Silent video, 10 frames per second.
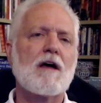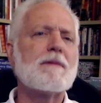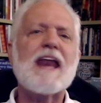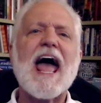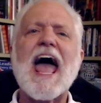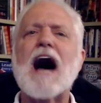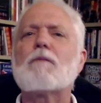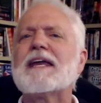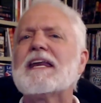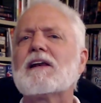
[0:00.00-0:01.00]
But how
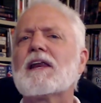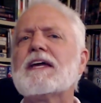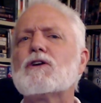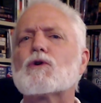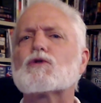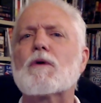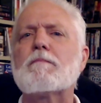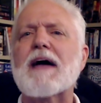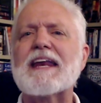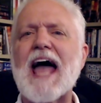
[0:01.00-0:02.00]
many leaders
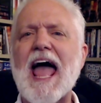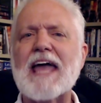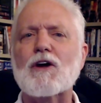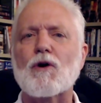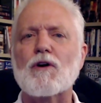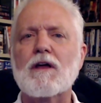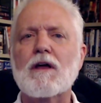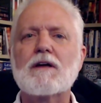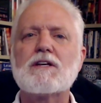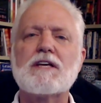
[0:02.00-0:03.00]
remain anchored
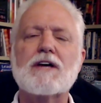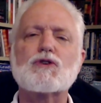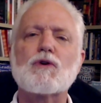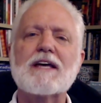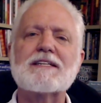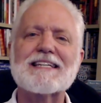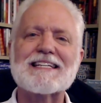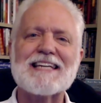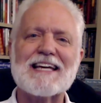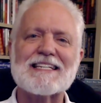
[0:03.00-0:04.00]
to yesterday's
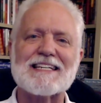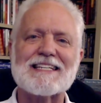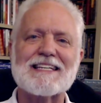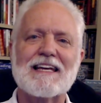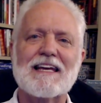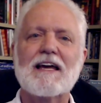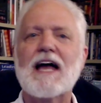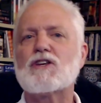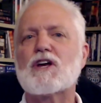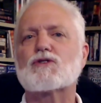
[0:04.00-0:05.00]
successes
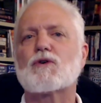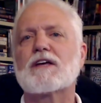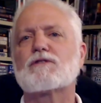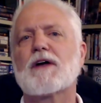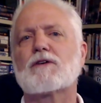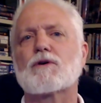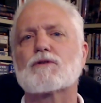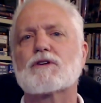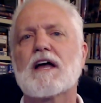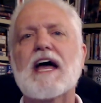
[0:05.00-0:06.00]
and yesterday's failures?